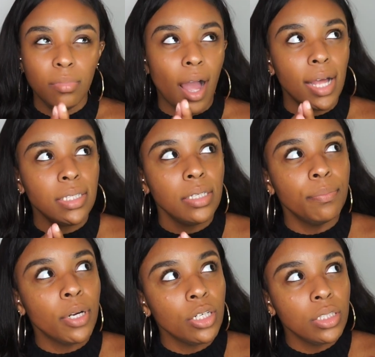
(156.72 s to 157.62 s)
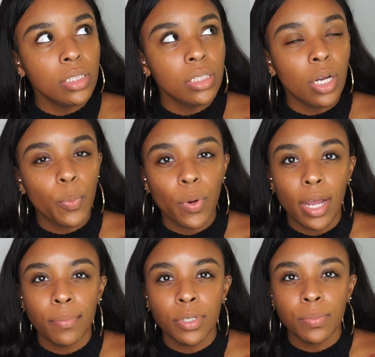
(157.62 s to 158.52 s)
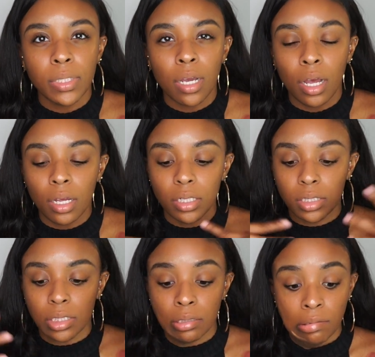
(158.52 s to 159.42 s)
I didn't purchase her primer because